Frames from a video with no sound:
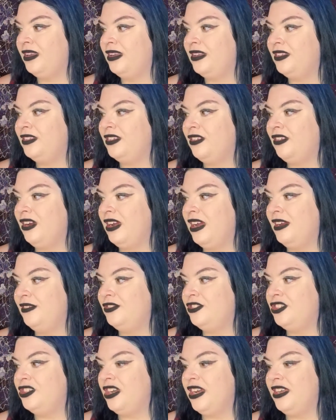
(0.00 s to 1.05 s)
So I have
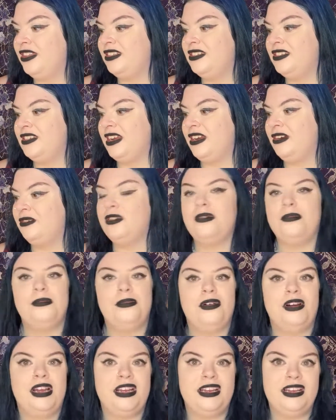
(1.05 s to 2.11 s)
shared this out on my